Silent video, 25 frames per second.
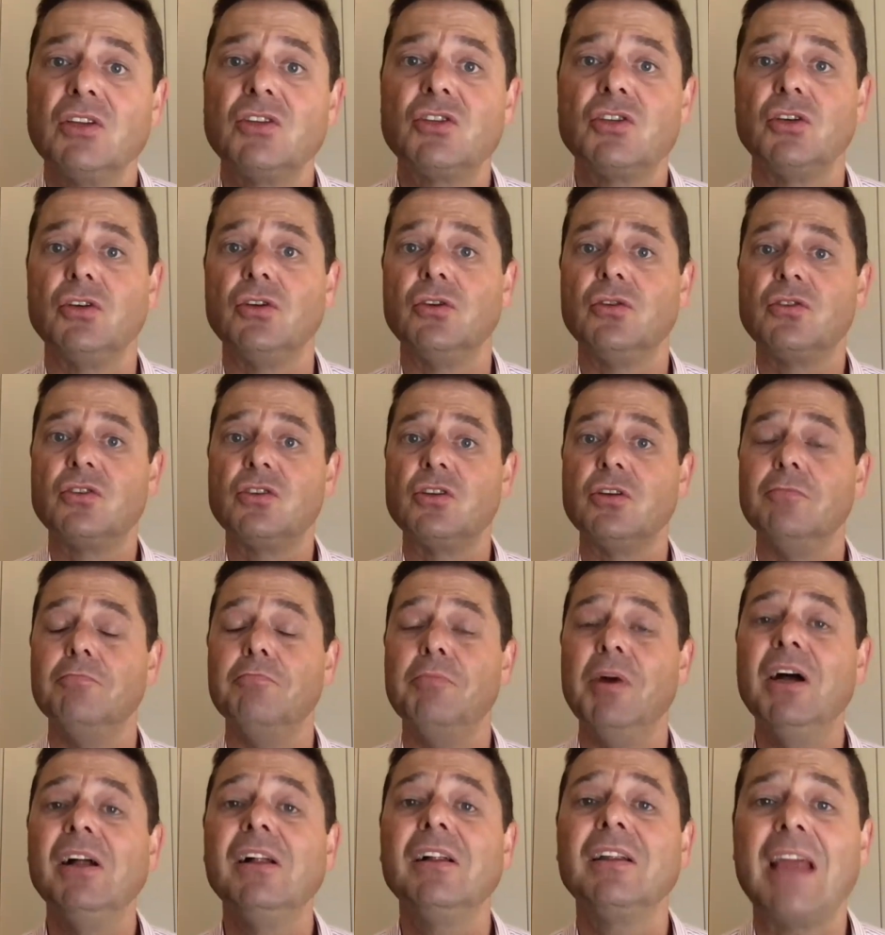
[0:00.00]
to
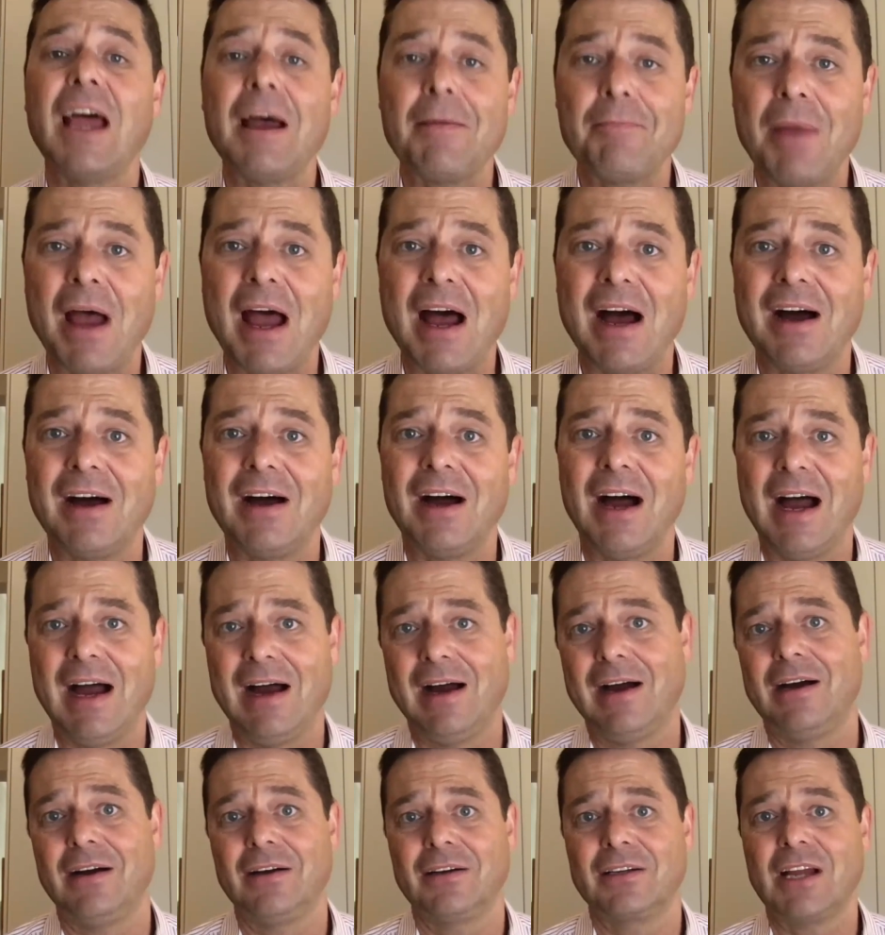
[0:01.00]
build up
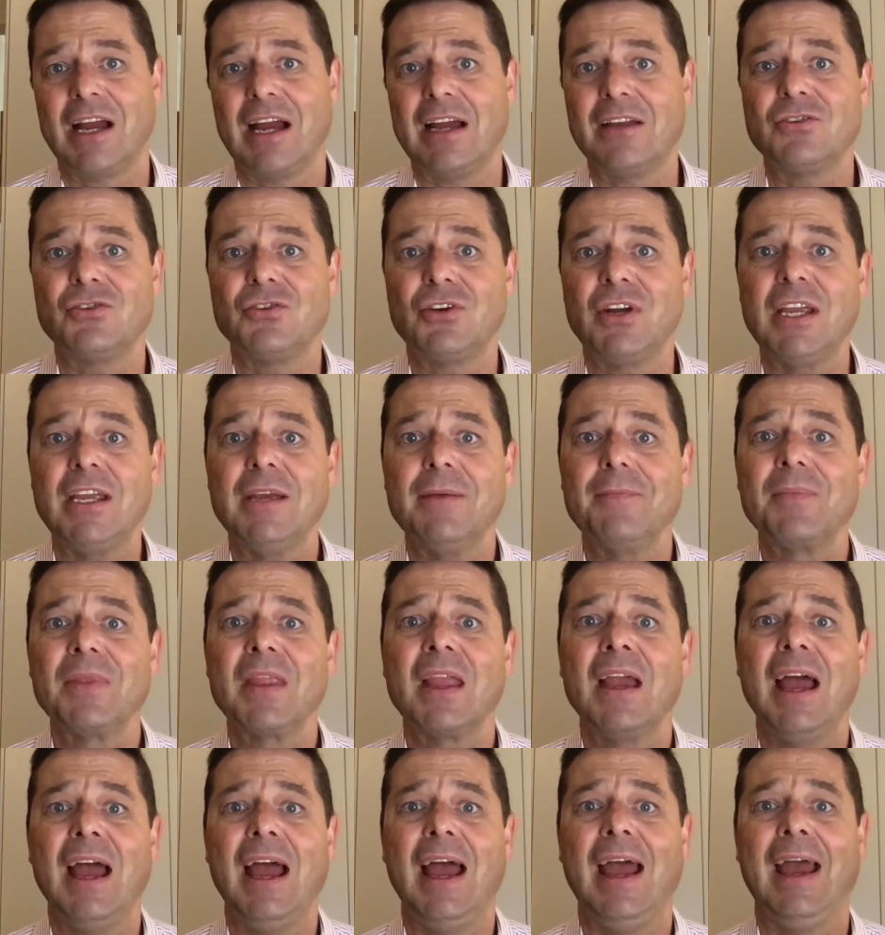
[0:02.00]
our country
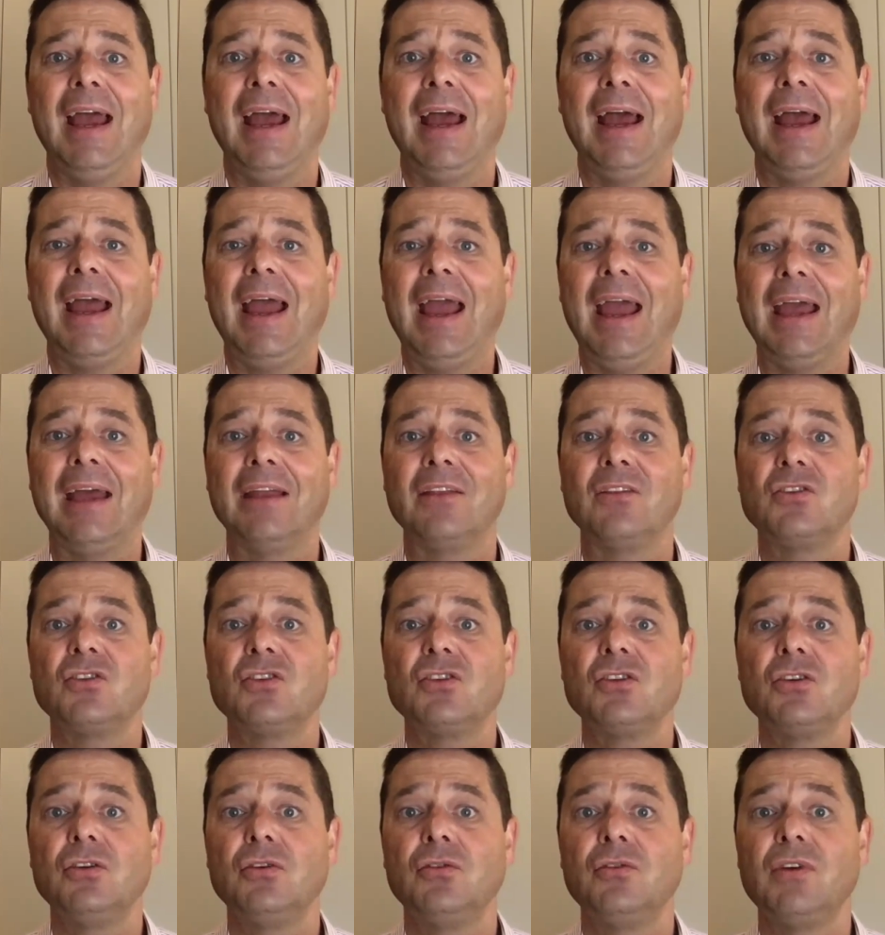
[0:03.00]
and
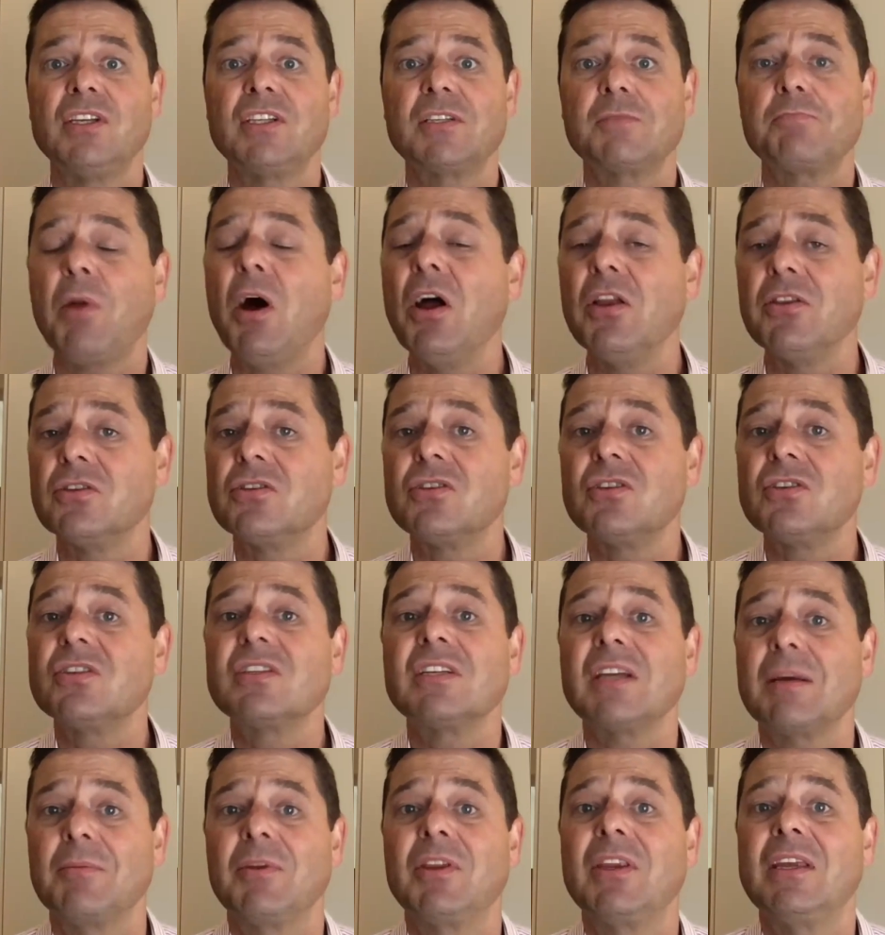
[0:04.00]
to respond to
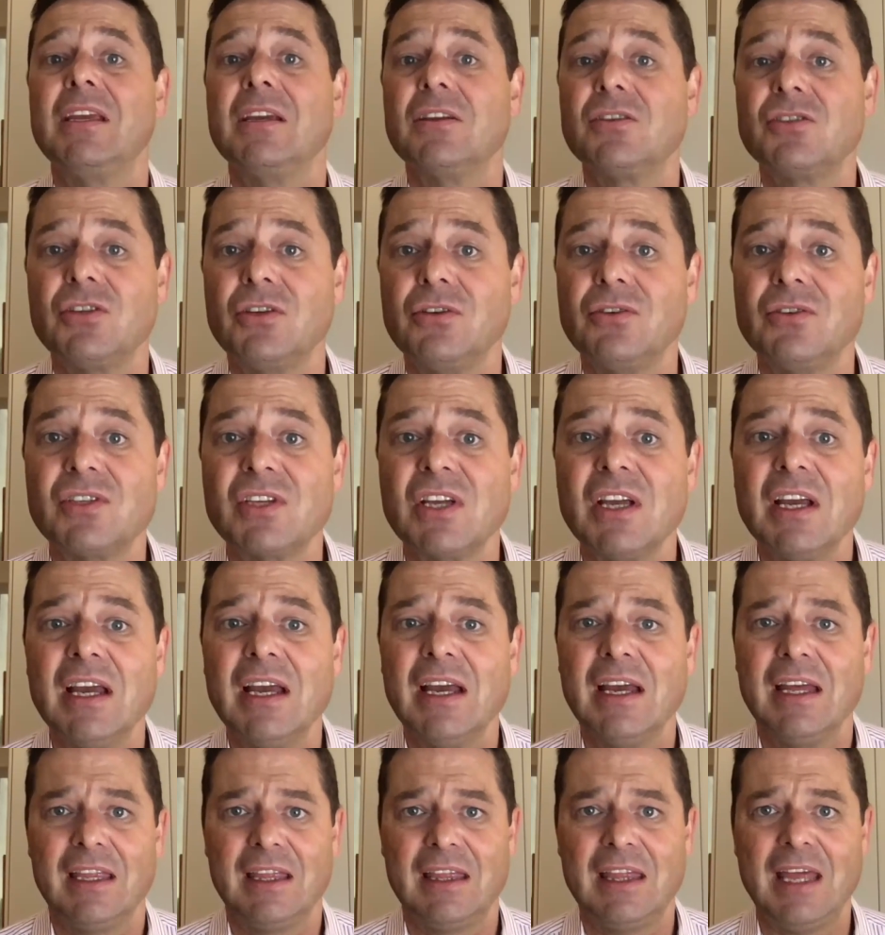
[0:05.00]
some of the issues
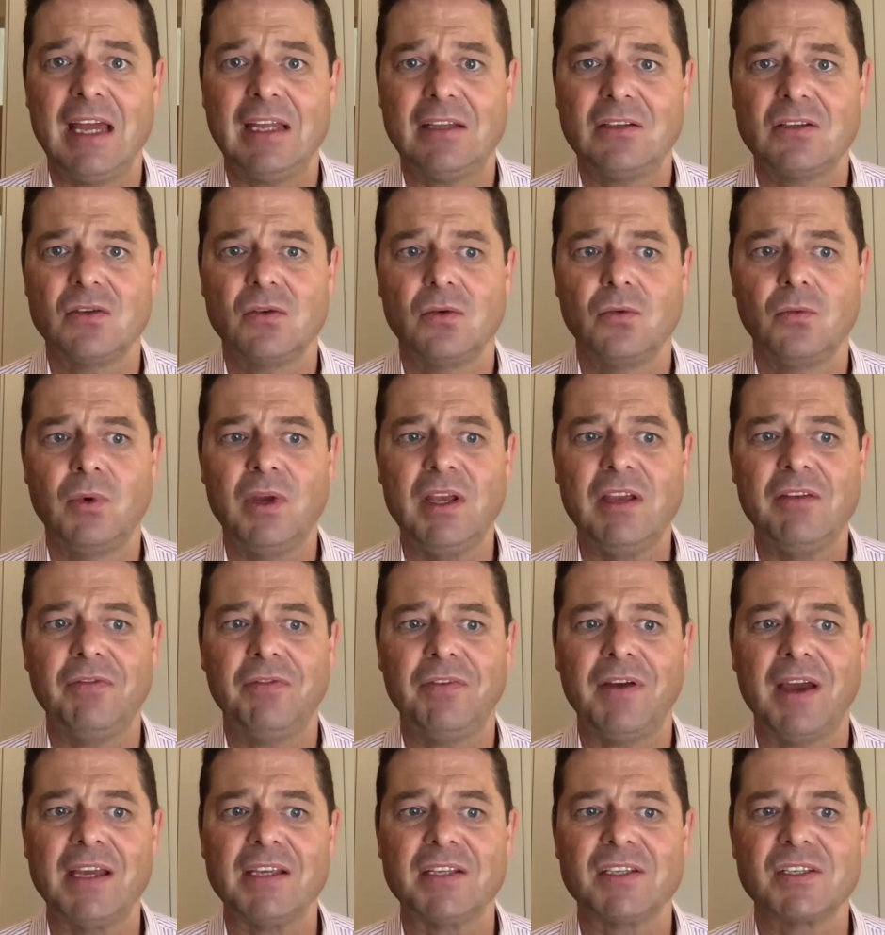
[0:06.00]
that we
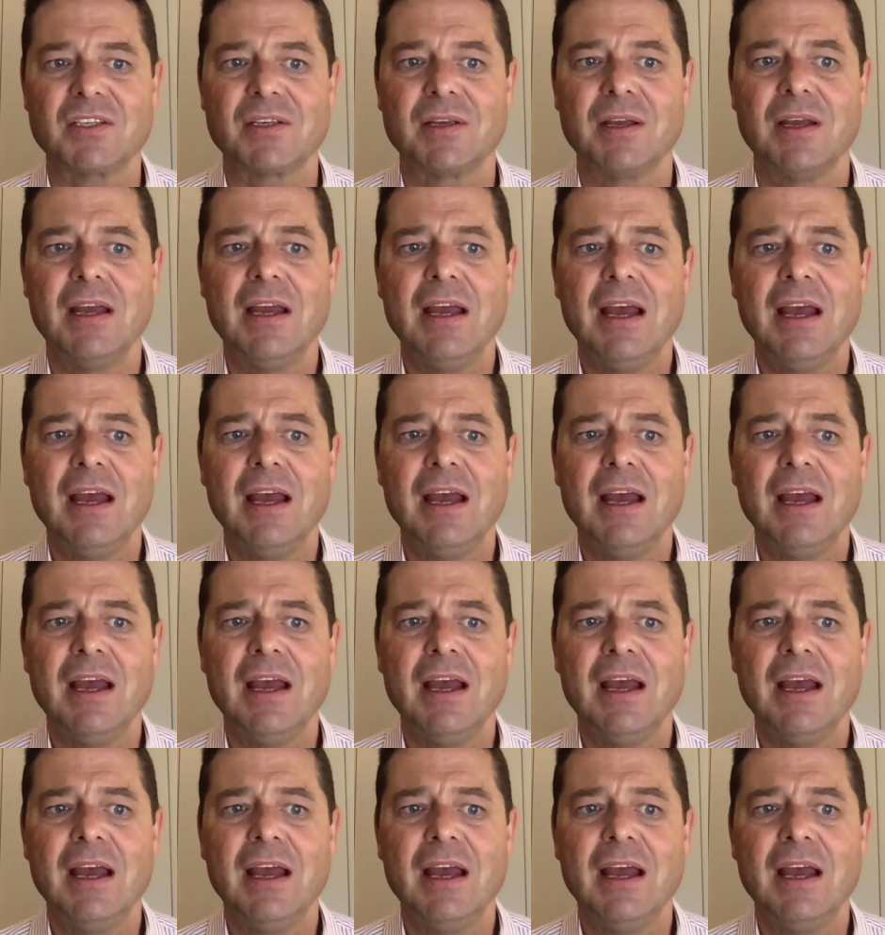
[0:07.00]
face.